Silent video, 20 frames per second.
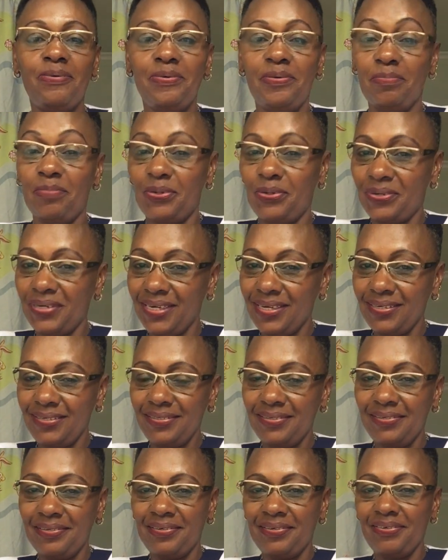morning,
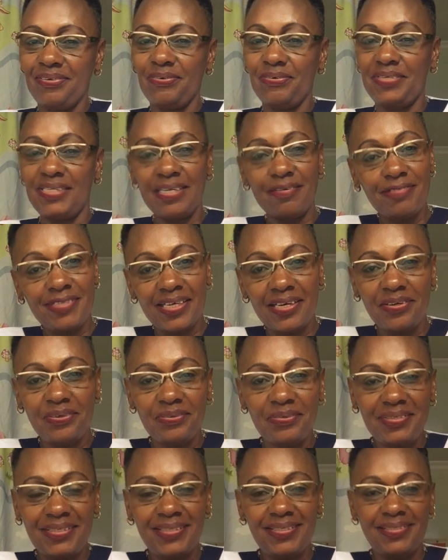good
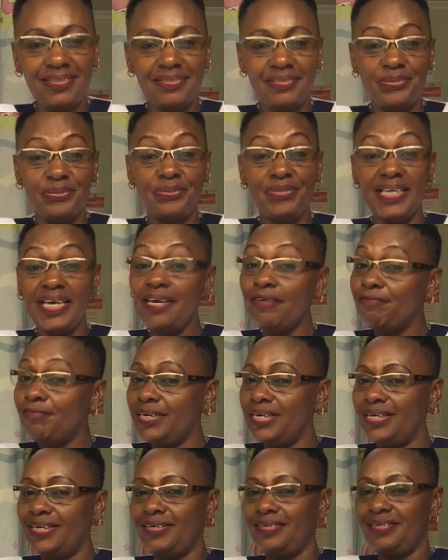afternoon, good
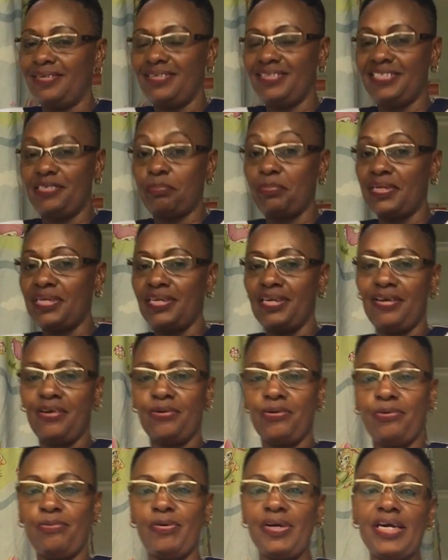evening, depending on
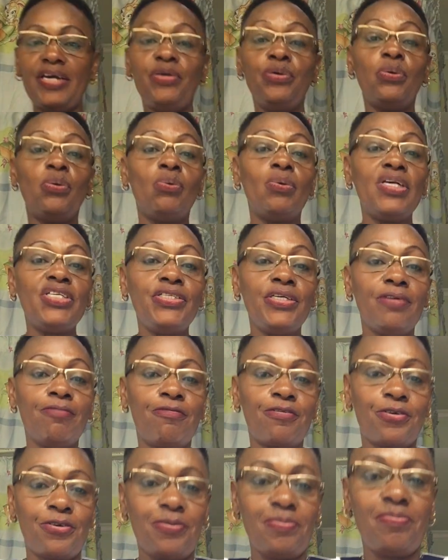where you're watching
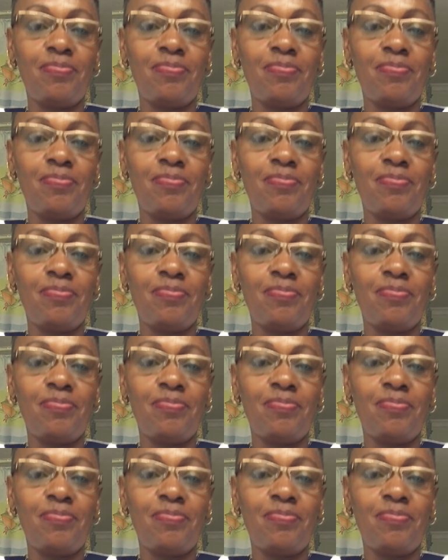from.